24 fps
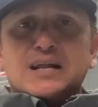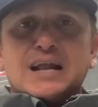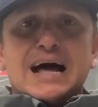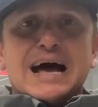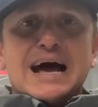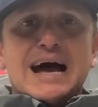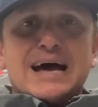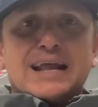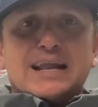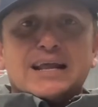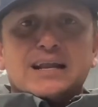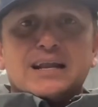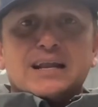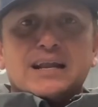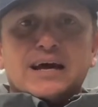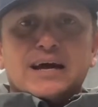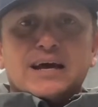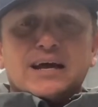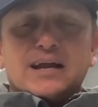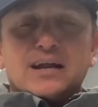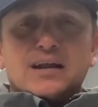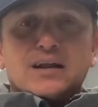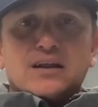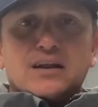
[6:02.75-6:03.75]
added
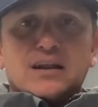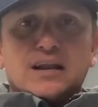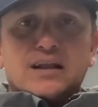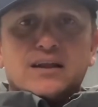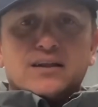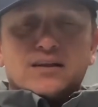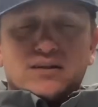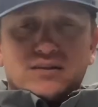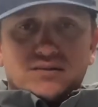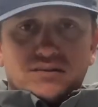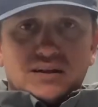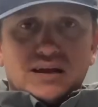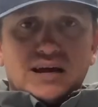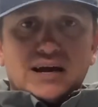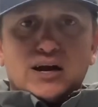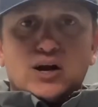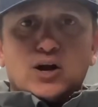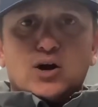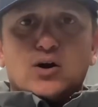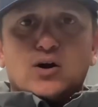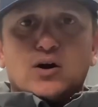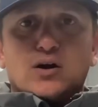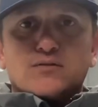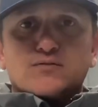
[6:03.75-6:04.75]

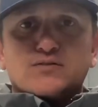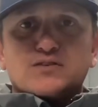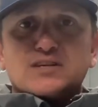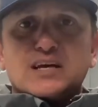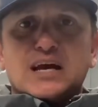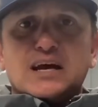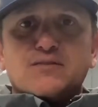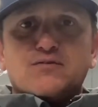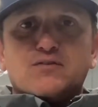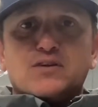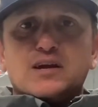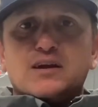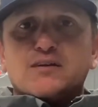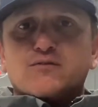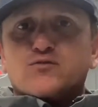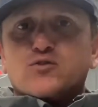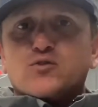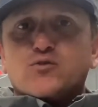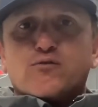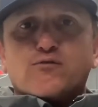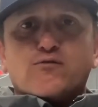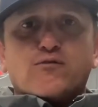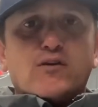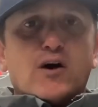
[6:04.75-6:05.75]
layer of safety. If
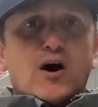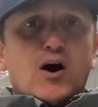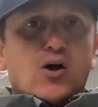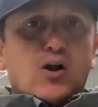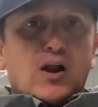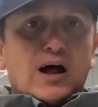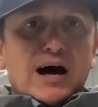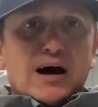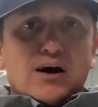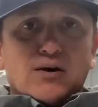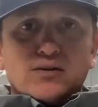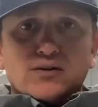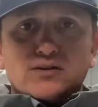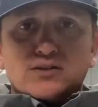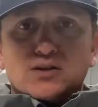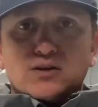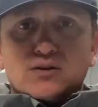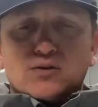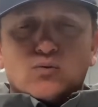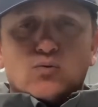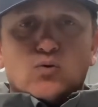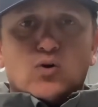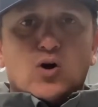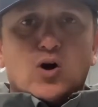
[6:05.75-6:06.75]
you fall out into
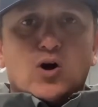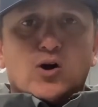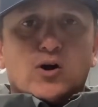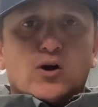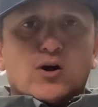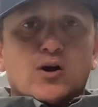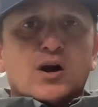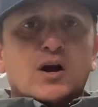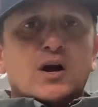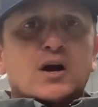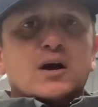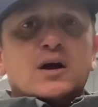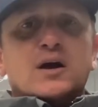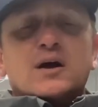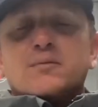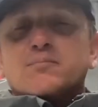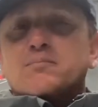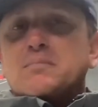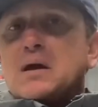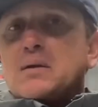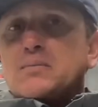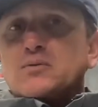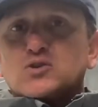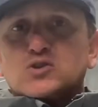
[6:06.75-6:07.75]
the water,
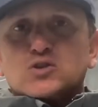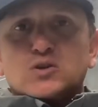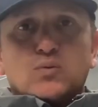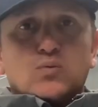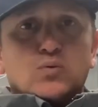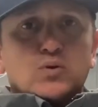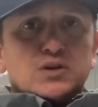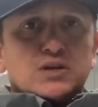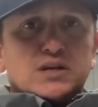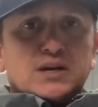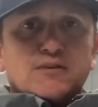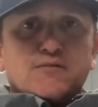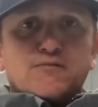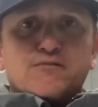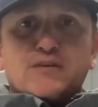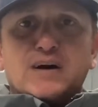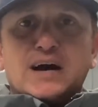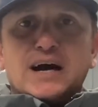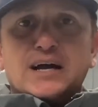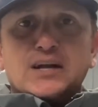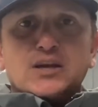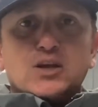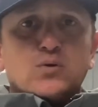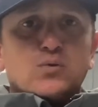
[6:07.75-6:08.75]
maybe someone can
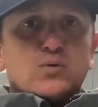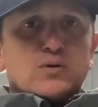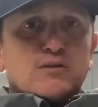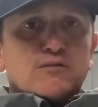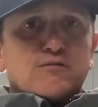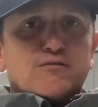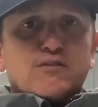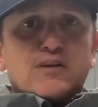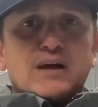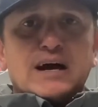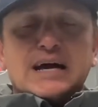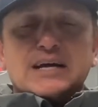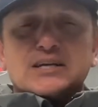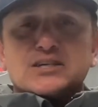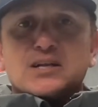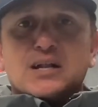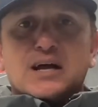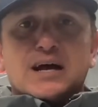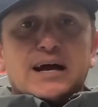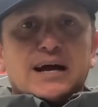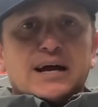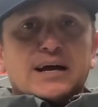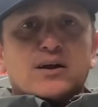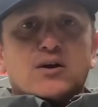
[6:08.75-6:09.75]
find you with a
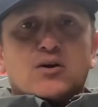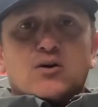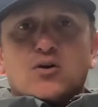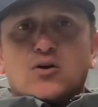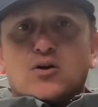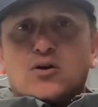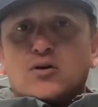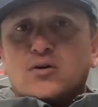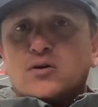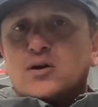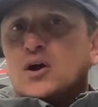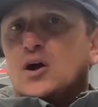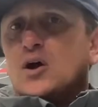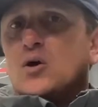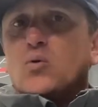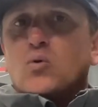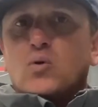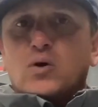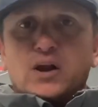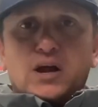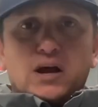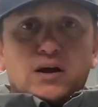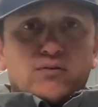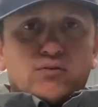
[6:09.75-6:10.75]
flashlight or
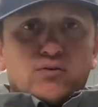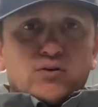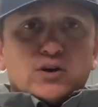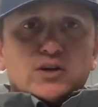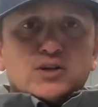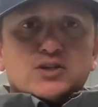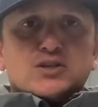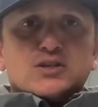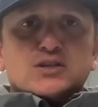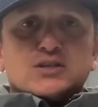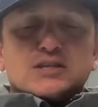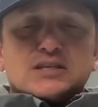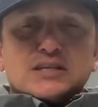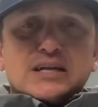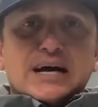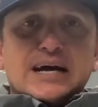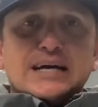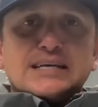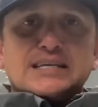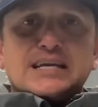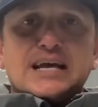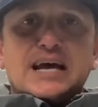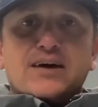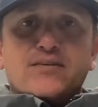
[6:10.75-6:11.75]
whatever. It's just
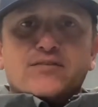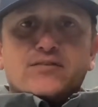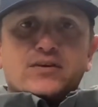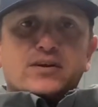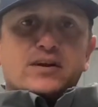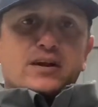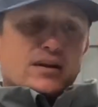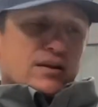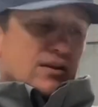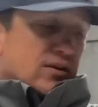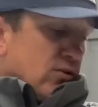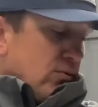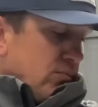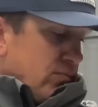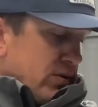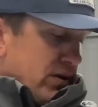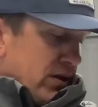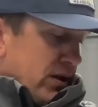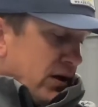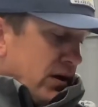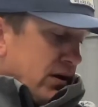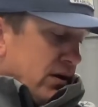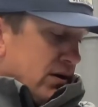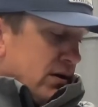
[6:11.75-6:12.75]
nice having a little
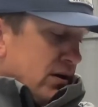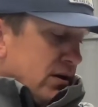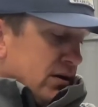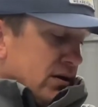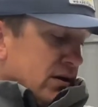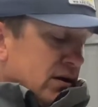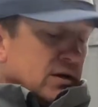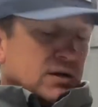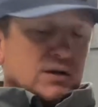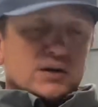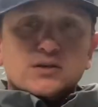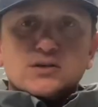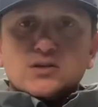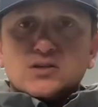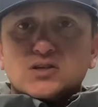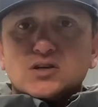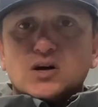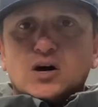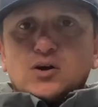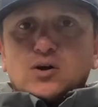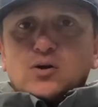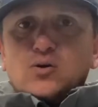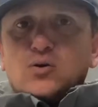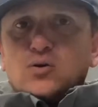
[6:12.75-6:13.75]
bit of
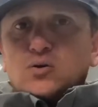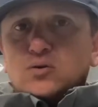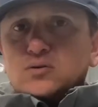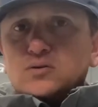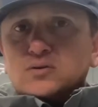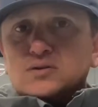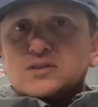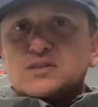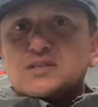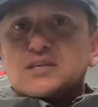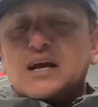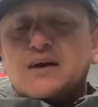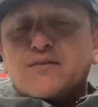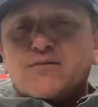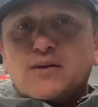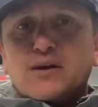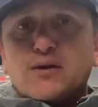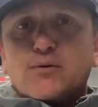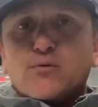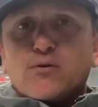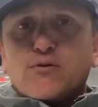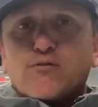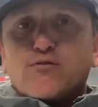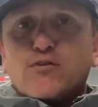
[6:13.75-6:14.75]
subtle
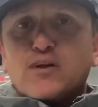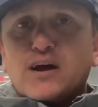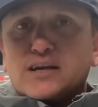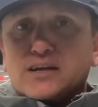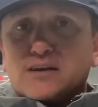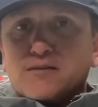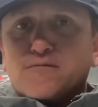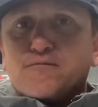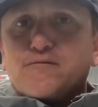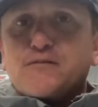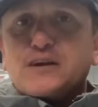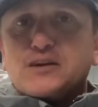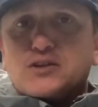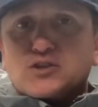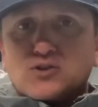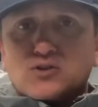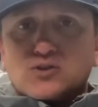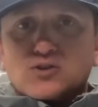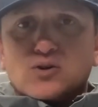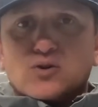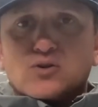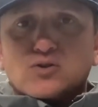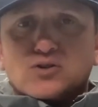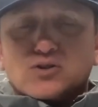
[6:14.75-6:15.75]
safety reflective
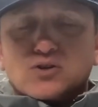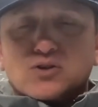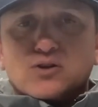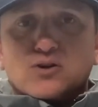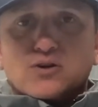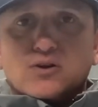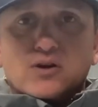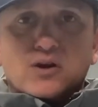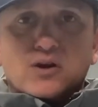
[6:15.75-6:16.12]
features onto your